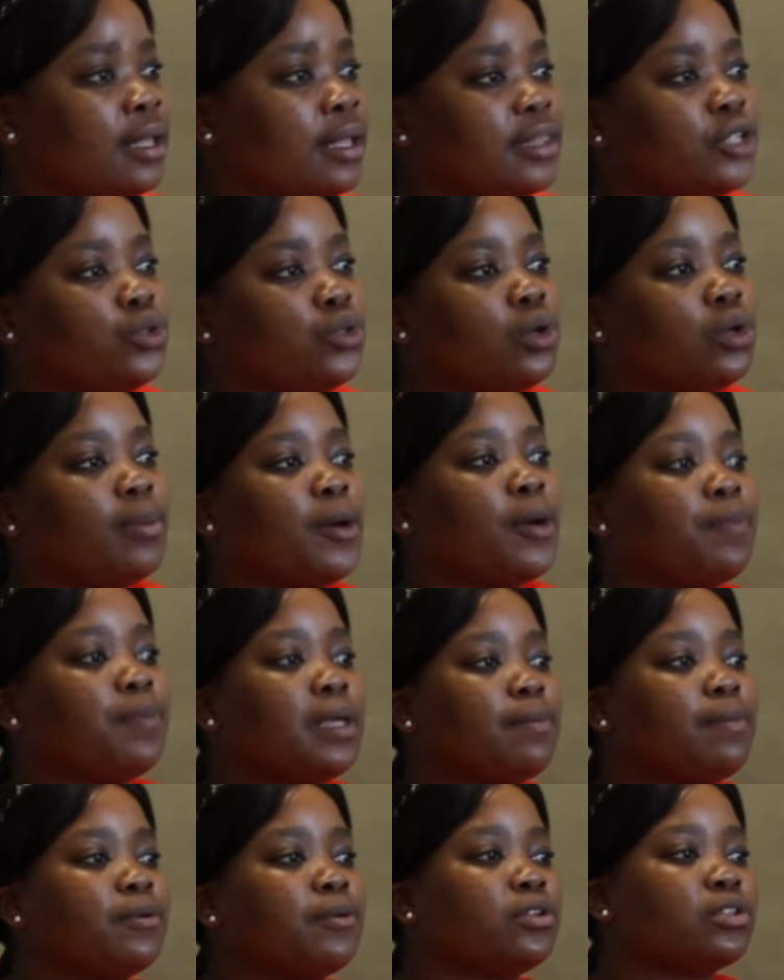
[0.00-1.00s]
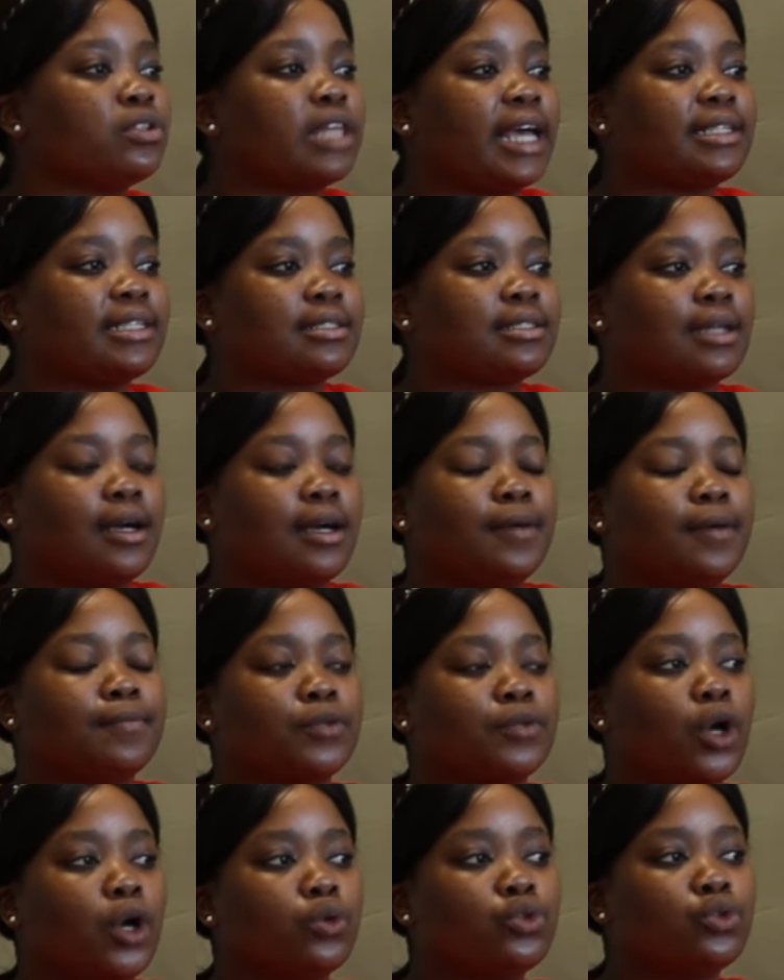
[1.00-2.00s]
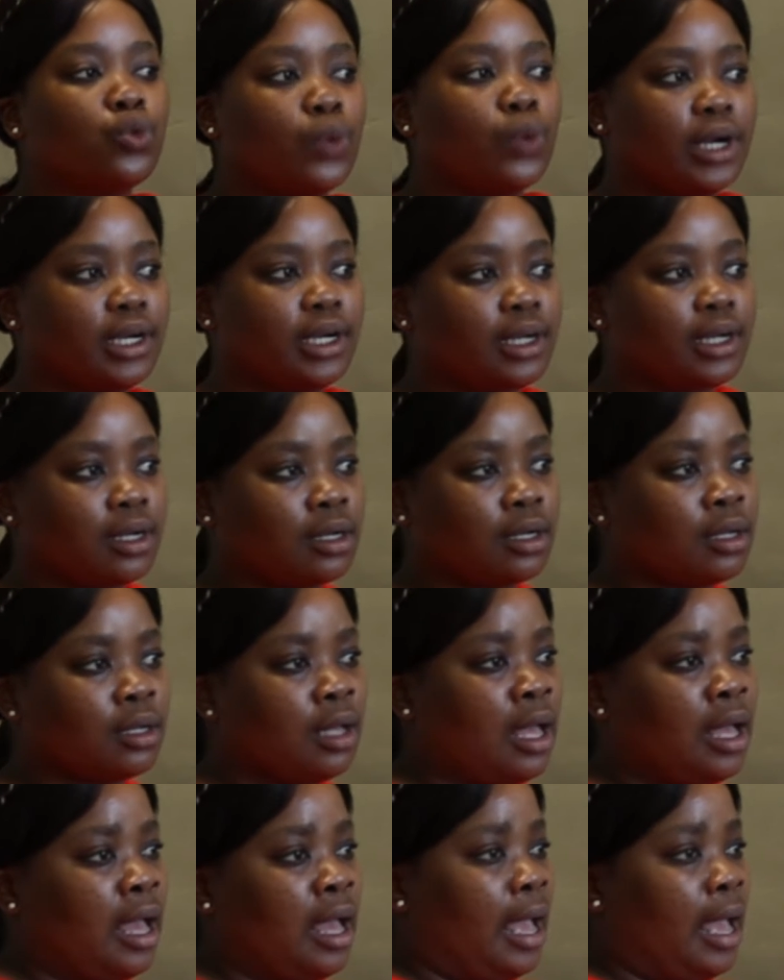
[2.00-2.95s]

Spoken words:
they talk about people that go to work.